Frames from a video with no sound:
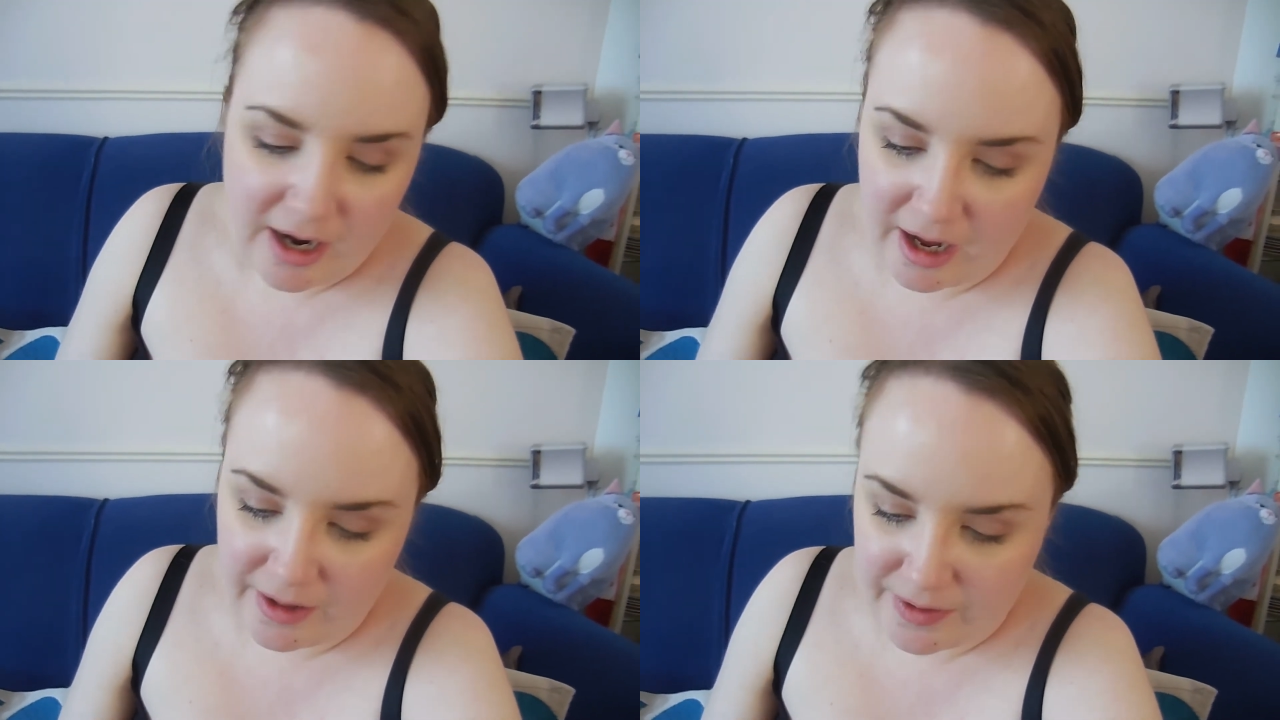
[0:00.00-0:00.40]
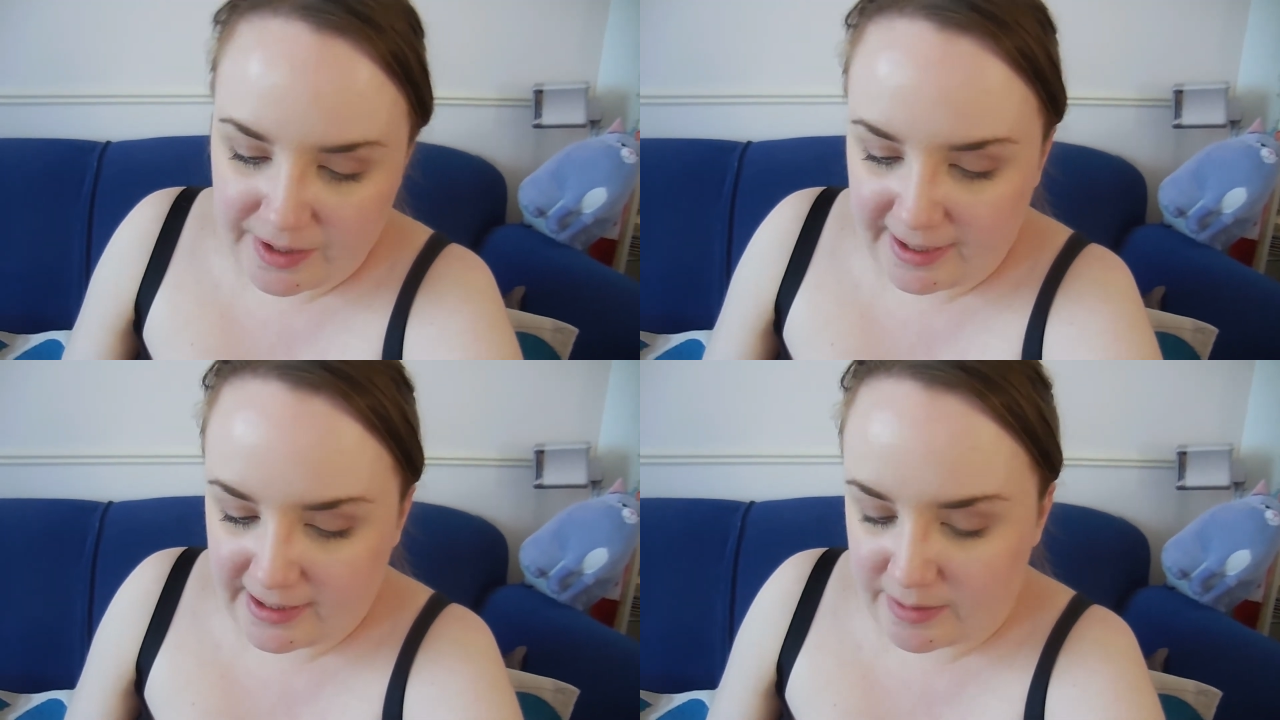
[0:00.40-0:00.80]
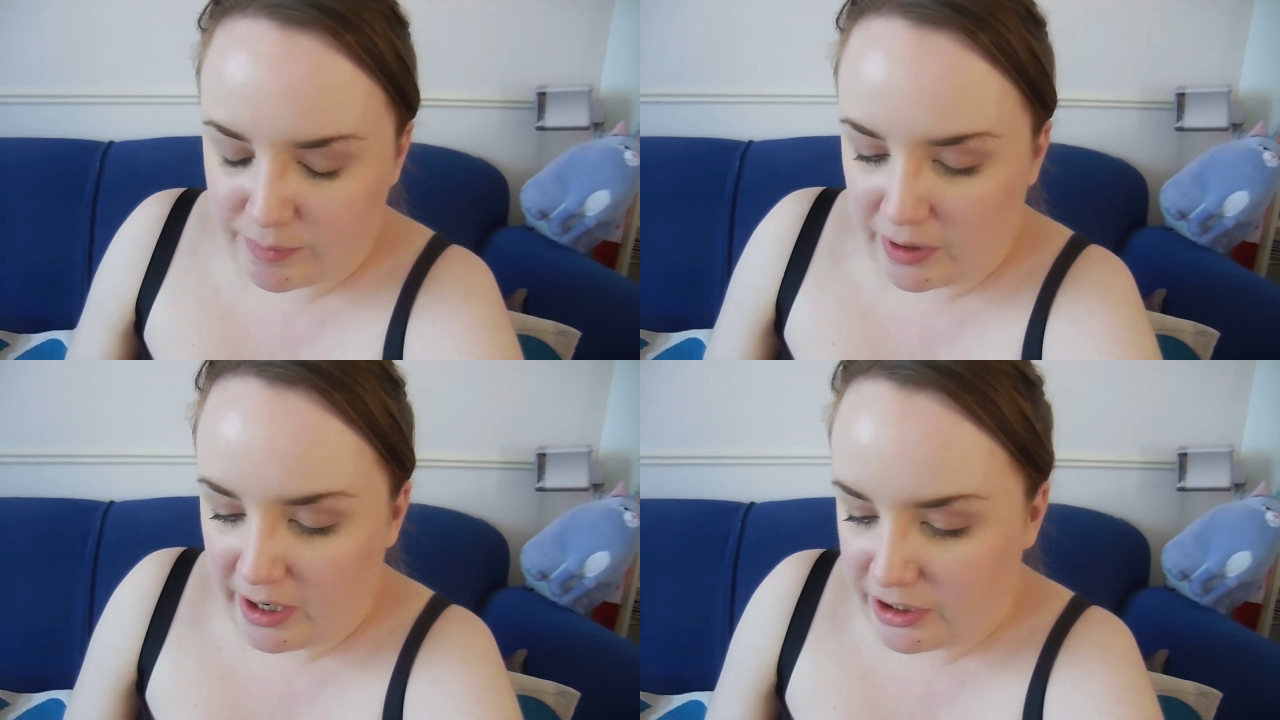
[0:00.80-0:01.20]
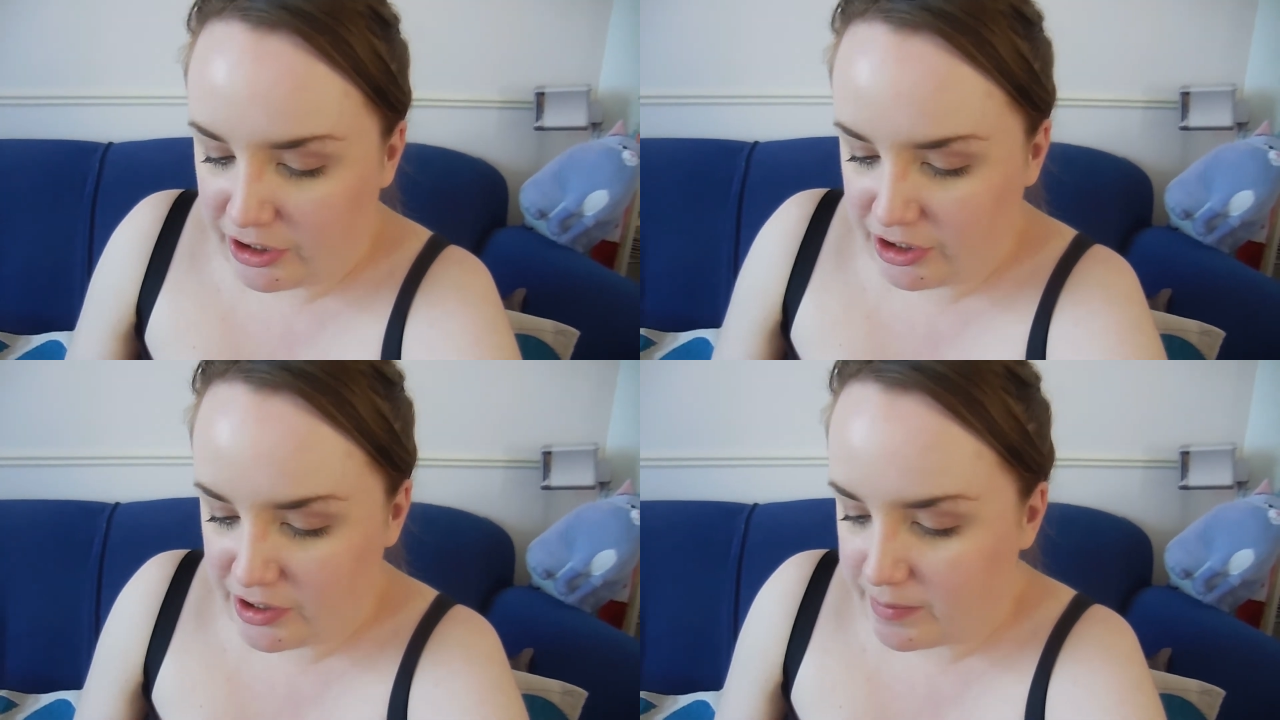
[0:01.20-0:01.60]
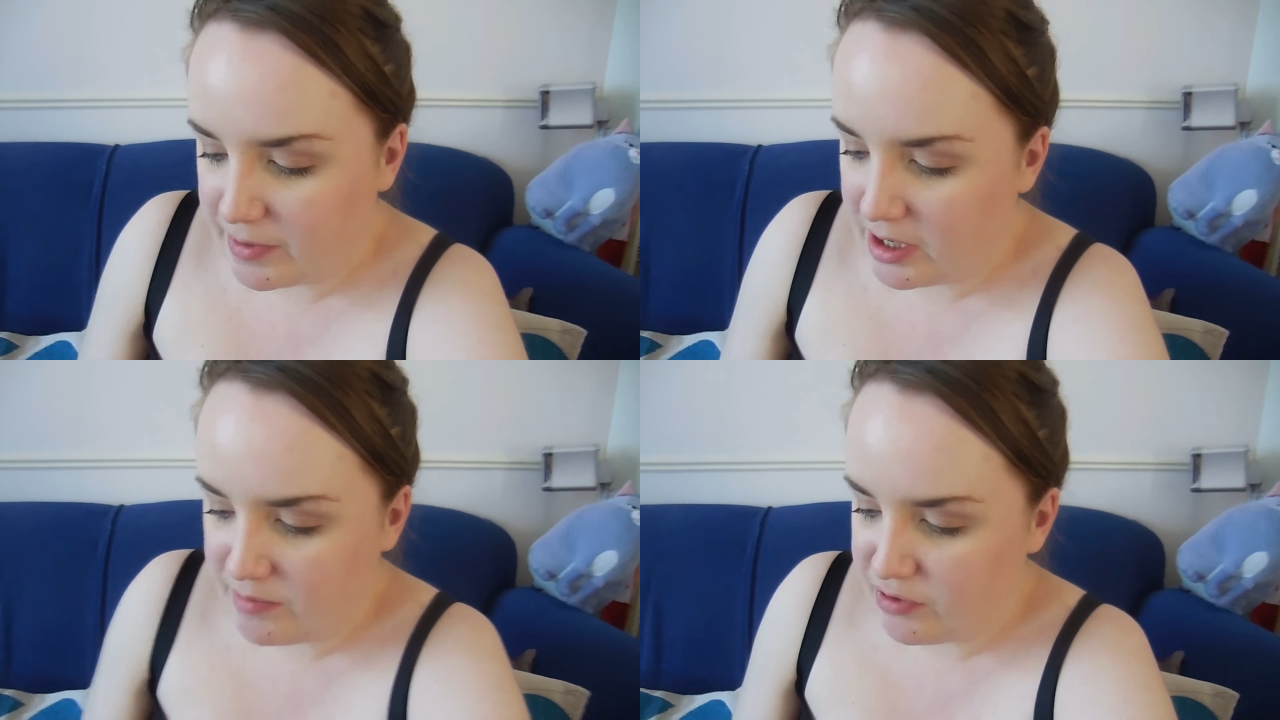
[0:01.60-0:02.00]
Arthur needs a brush, so I'm
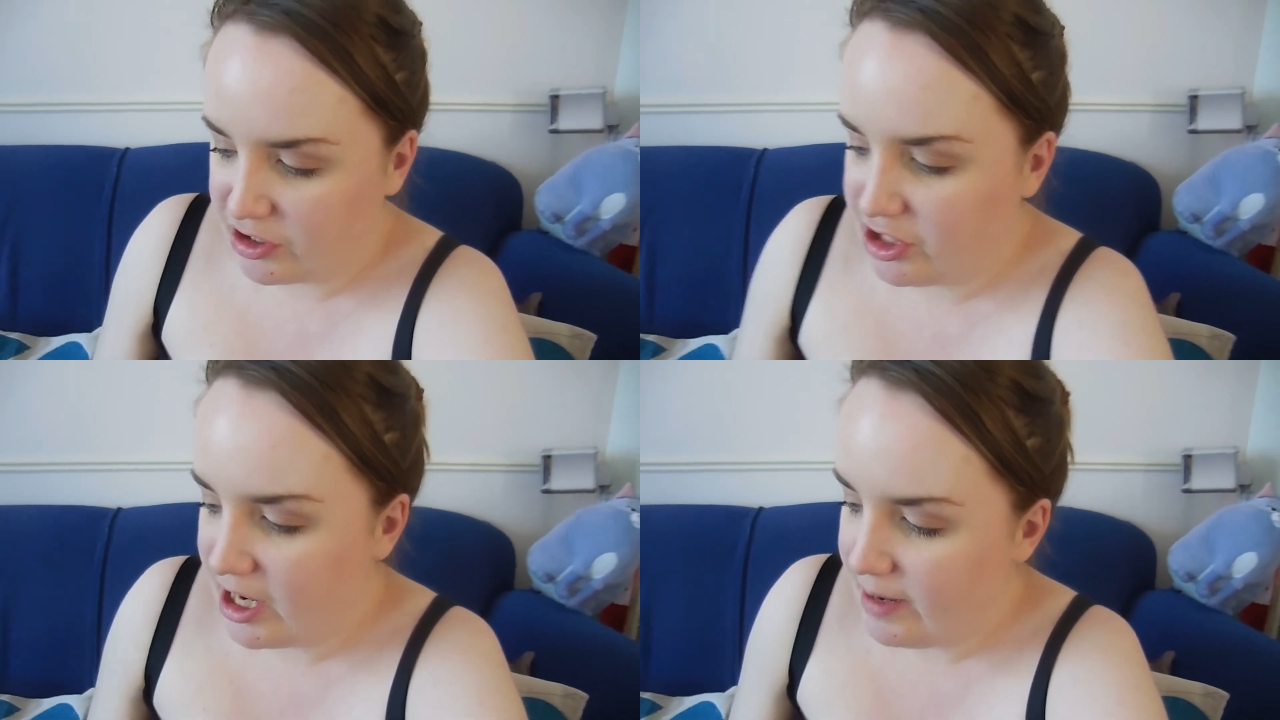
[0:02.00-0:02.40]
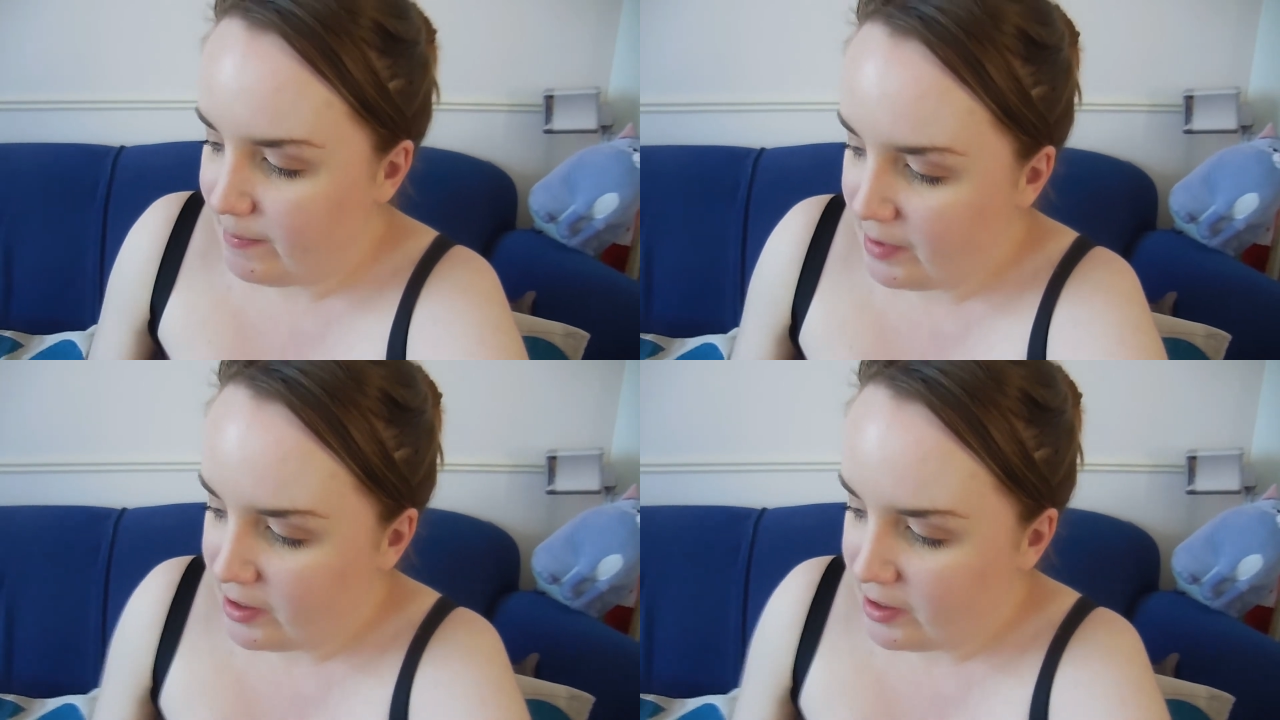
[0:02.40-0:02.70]
going to brush him.